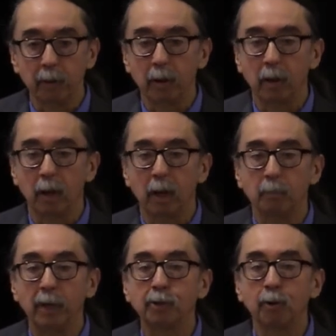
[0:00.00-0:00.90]
We are
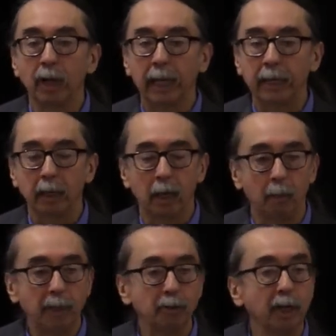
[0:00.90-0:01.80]
a
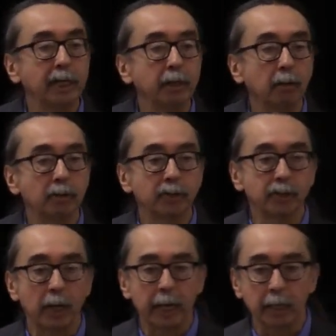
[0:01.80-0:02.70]
matrilineal
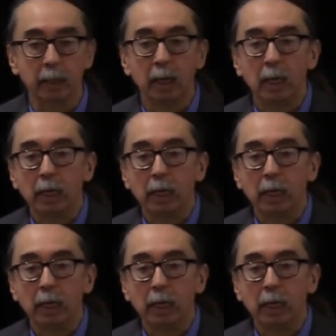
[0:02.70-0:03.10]
society.